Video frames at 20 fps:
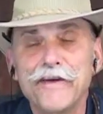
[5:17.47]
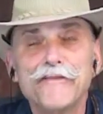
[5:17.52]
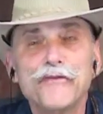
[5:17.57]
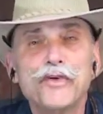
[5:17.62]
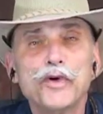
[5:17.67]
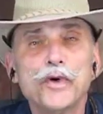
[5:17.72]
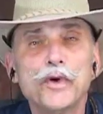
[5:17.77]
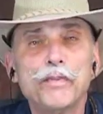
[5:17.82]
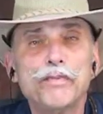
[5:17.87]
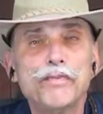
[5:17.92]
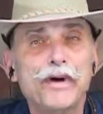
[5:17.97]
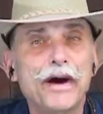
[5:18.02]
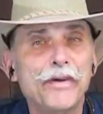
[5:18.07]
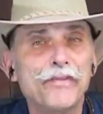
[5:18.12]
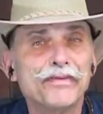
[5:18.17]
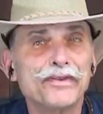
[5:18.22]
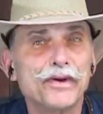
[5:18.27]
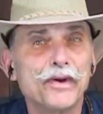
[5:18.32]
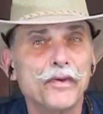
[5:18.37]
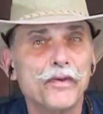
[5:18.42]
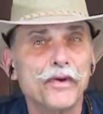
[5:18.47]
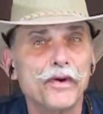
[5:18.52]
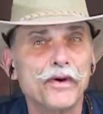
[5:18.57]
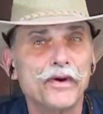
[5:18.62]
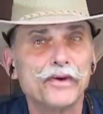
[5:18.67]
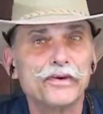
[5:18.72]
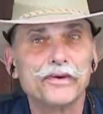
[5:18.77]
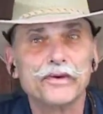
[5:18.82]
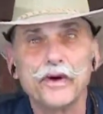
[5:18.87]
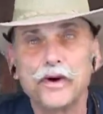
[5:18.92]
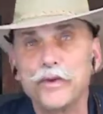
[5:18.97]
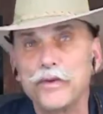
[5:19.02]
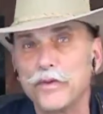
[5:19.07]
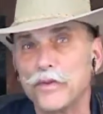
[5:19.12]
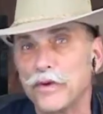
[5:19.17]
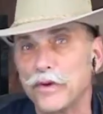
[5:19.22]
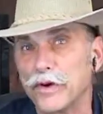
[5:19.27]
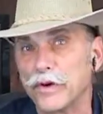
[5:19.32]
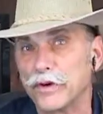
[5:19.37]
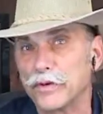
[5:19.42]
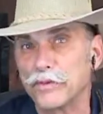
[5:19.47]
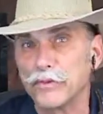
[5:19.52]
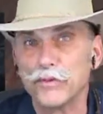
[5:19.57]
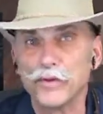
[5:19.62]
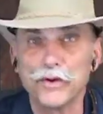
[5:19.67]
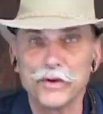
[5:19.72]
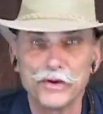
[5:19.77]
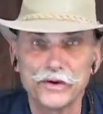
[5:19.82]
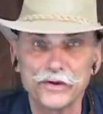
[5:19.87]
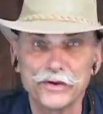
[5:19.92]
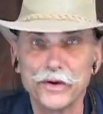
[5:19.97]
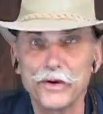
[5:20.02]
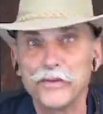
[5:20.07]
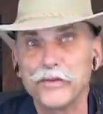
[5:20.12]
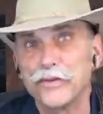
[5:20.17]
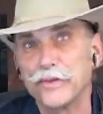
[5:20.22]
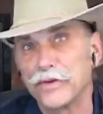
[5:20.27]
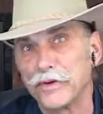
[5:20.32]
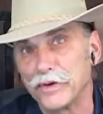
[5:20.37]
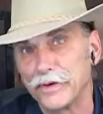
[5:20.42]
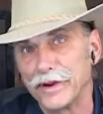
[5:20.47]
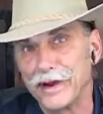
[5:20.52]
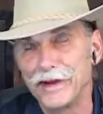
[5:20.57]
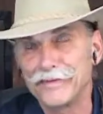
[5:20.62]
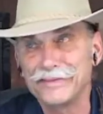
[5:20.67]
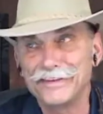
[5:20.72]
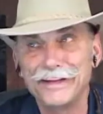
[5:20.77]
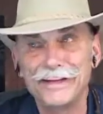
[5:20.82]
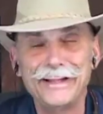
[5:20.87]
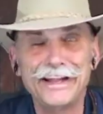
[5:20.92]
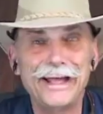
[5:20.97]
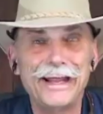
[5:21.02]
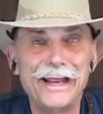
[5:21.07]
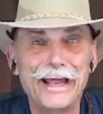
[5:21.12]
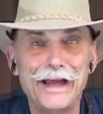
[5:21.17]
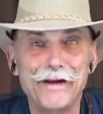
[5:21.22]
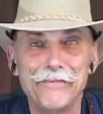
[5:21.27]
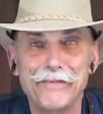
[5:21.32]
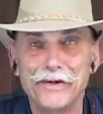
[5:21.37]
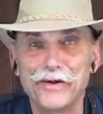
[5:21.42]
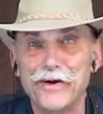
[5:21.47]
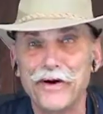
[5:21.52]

Fuel pumps that work don't work, work don't work. I've seen that happen.